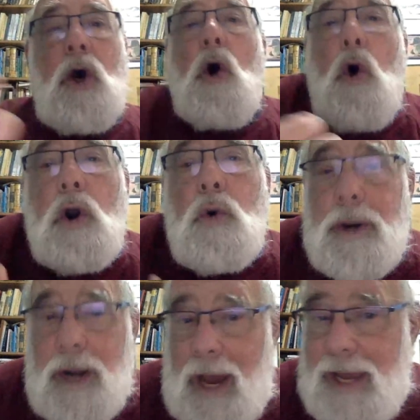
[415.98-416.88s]
or
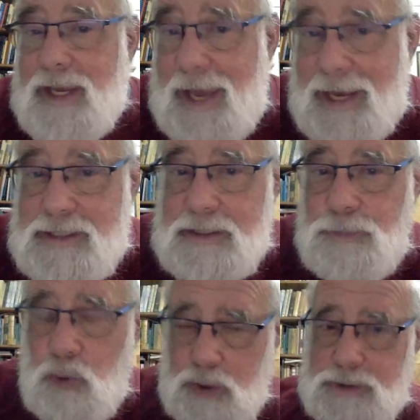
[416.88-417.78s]
what ICAHD
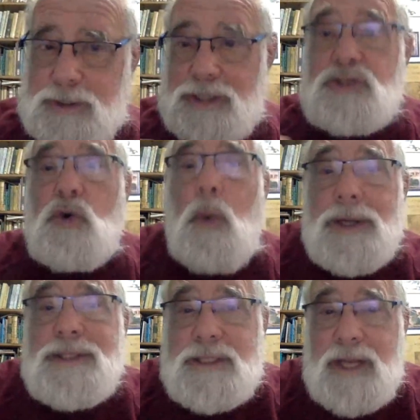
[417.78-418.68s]
supports is a
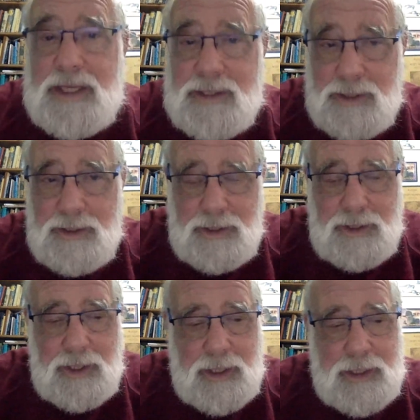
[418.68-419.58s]
one-state,
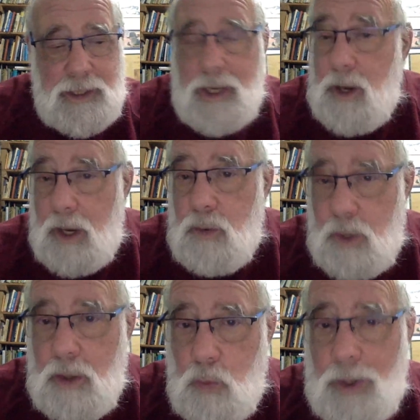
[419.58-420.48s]

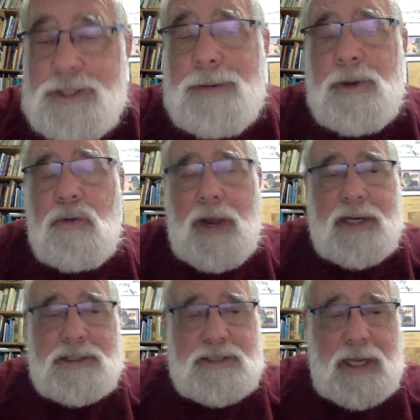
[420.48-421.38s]
a one
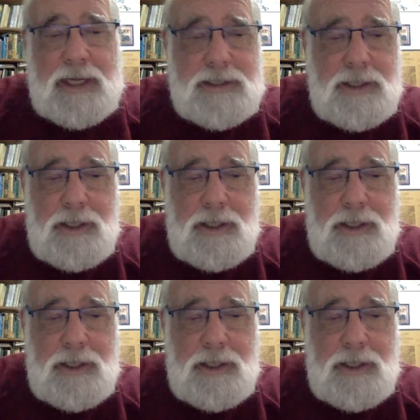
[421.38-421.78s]
democratic state